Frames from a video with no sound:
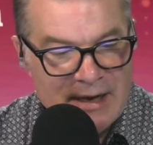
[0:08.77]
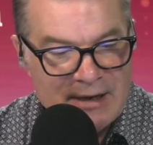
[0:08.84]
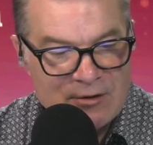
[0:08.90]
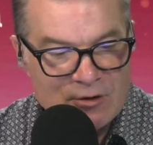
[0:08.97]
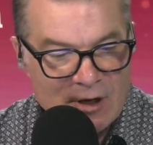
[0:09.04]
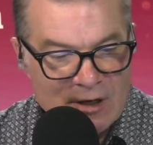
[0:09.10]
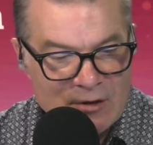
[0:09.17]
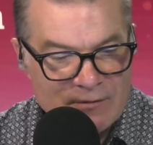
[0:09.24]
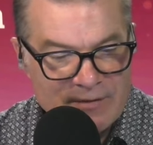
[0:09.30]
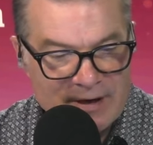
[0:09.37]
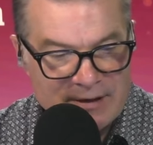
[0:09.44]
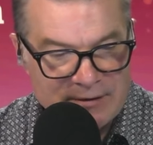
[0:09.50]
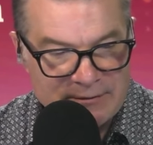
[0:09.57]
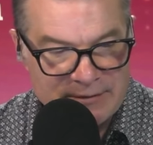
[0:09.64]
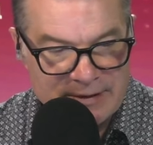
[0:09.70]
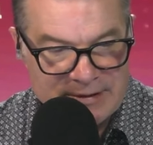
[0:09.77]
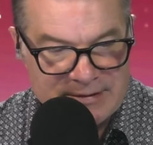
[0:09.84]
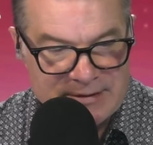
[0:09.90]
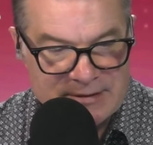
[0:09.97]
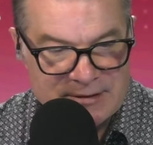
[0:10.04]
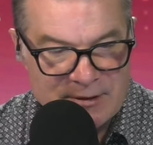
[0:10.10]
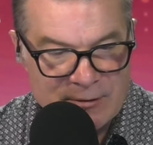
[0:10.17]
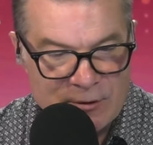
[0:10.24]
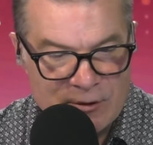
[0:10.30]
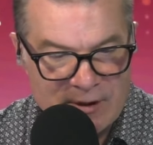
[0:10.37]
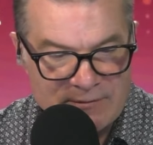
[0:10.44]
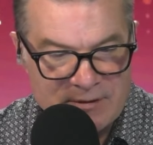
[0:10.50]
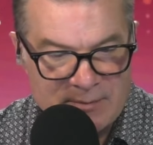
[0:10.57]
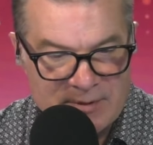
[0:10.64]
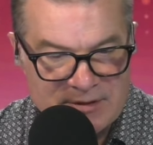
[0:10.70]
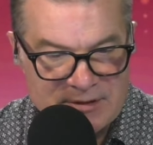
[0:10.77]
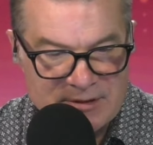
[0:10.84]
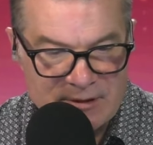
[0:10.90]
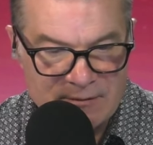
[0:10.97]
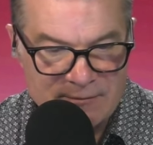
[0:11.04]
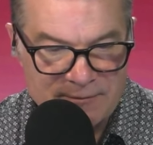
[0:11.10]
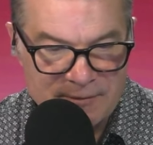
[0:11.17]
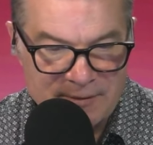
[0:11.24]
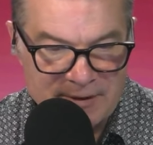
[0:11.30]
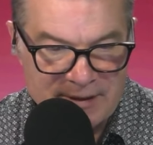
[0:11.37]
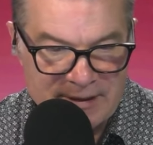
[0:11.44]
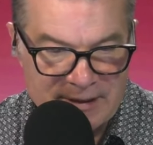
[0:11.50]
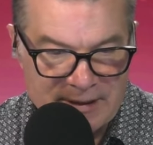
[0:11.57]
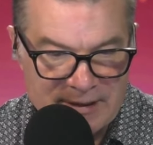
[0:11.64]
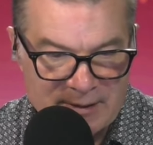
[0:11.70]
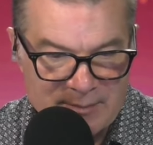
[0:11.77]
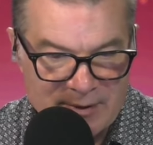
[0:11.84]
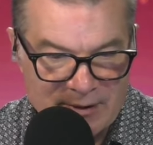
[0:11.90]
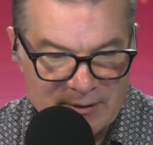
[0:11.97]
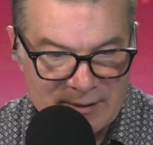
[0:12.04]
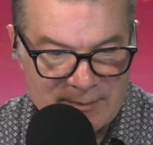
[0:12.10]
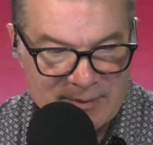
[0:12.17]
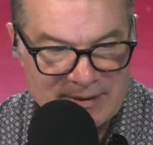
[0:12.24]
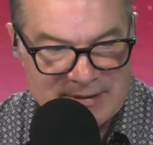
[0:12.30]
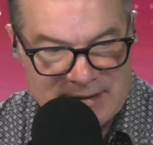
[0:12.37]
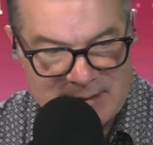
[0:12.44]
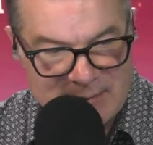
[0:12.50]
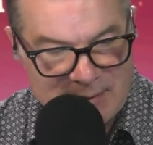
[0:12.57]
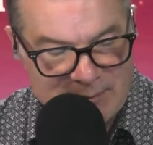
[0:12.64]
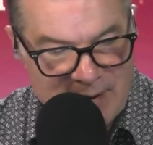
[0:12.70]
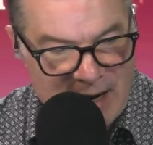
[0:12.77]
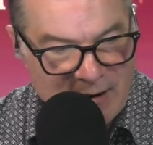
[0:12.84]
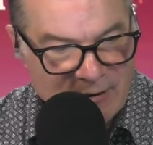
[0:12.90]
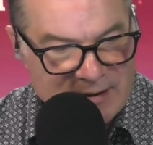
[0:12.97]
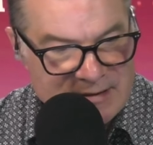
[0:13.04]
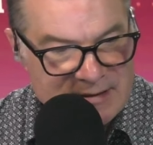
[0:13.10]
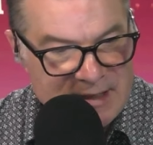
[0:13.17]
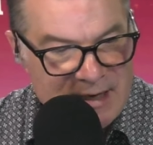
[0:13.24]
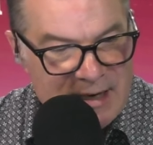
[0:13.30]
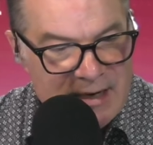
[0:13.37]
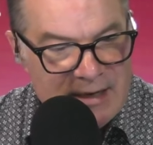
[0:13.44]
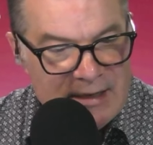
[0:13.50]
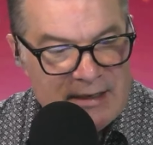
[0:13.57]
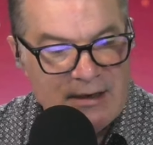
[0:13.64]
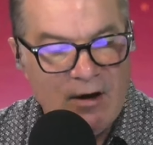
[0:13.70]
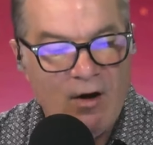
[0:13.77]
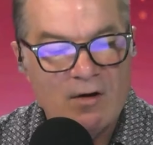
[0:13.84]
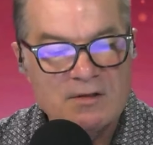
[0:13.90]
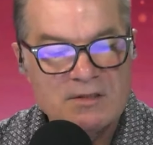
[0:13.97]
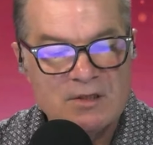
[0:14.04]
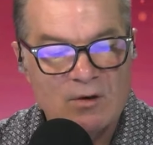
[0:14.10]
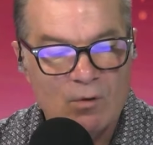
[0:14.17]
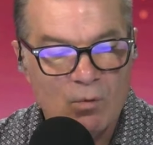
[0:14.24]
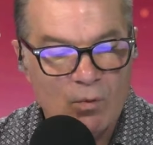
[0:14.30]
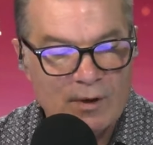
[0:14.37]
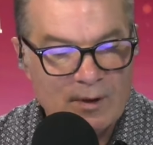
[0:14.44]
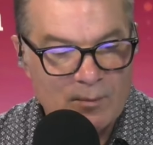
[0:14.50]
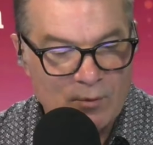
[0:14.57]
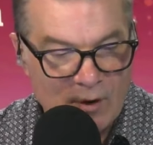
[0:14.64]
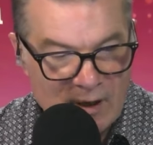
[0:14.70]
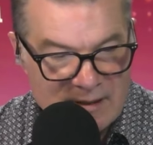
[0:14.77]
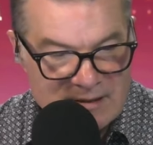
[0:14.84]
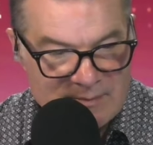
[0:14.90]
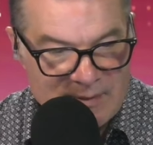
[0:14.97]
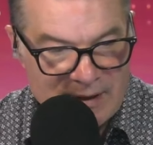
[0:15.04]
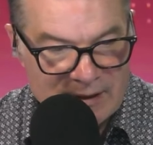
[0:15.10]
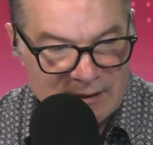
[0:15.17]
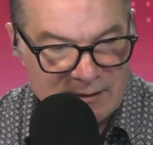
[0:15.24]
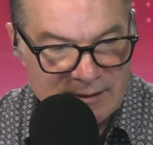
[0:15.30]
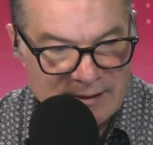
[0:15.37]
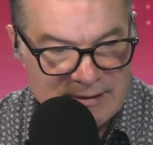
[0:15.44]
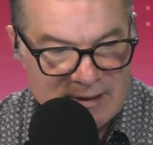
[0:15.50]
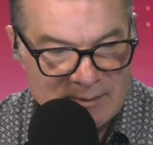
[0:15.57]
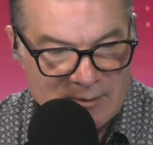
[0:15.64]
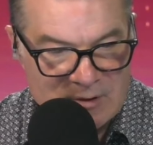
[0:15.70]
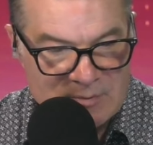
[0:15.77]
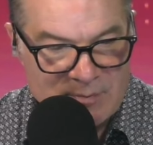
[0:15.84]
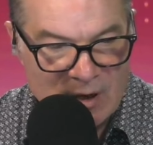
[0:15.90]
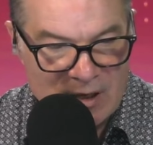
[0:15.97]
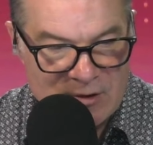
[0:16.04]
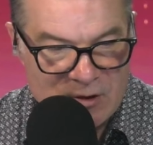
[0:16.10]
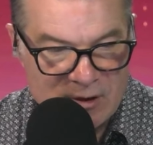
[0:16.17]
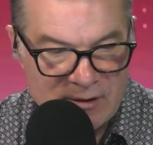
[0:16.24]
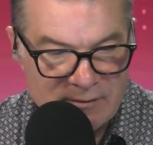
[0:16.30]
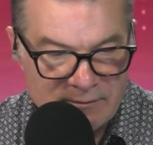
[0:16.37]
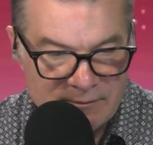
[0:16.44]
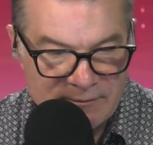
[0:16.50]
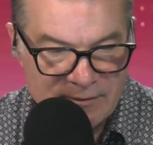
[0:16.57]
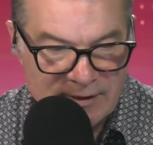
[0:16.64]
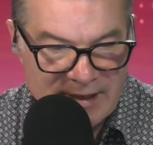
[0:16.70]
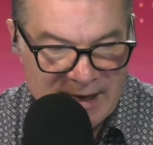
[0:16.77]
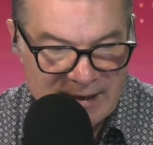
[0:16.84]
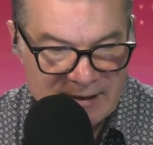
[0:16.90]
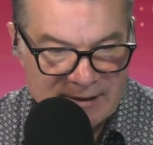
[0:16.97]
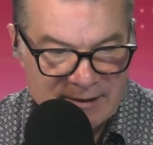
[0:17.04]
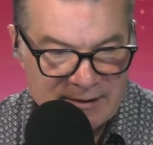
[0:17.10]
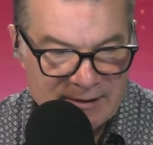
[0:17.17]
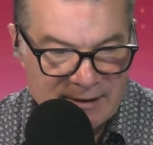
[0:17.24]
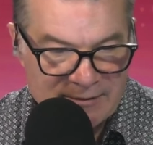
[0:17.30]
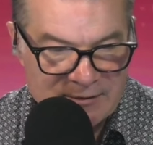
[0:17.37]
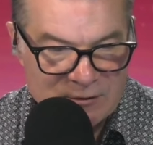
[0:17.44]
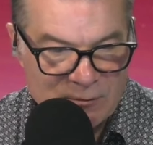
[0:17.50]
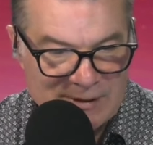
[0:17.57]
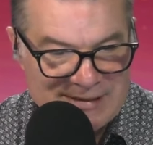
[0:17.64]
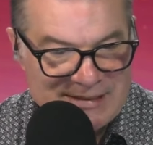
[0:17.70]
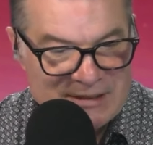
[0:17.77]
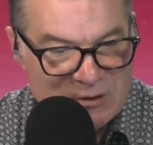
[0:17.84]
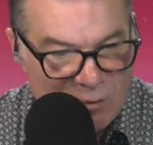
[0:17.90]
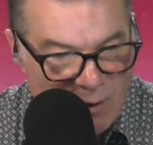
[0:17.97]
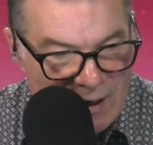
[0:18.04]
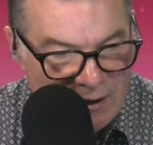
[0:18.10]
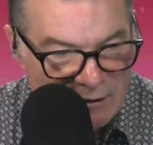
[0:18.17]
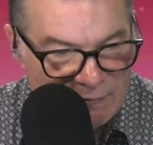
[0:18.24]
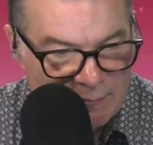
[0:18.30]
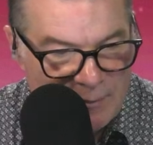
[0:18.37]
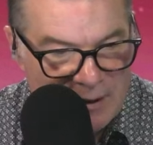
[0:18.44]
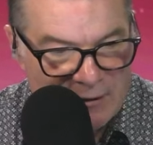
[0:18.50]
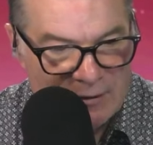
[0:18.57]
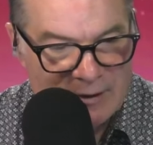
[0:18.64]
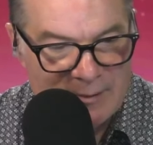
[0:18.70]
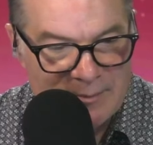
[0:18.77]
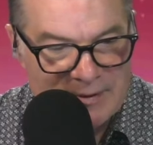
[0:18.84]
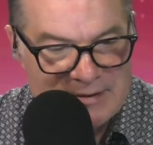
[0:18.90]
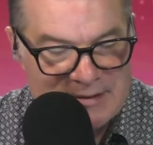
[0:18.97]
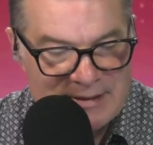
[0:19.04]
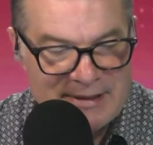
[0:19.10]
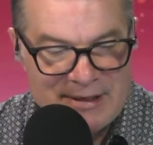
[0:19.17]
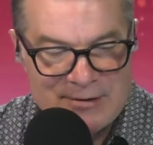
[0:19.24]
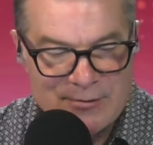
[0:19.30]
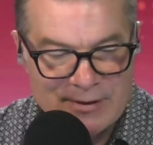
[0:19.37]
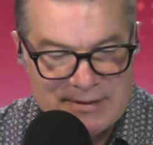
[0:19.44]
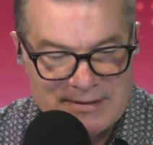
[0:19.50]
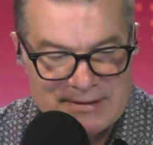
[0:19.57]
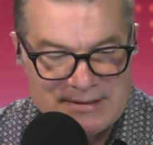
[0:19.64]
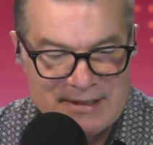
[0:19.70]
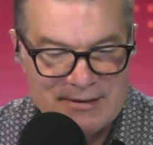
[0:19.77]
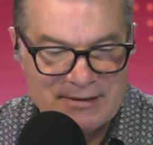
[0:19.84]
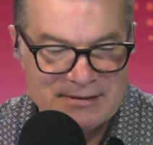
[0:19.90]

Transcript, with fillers: And Josh Vander Vies is co chef de mission for the Canadian Paralympic team in Paris. He also won a bronze medal in doubles bocce for Canada at the 2012 Paralympics, and he joins us now to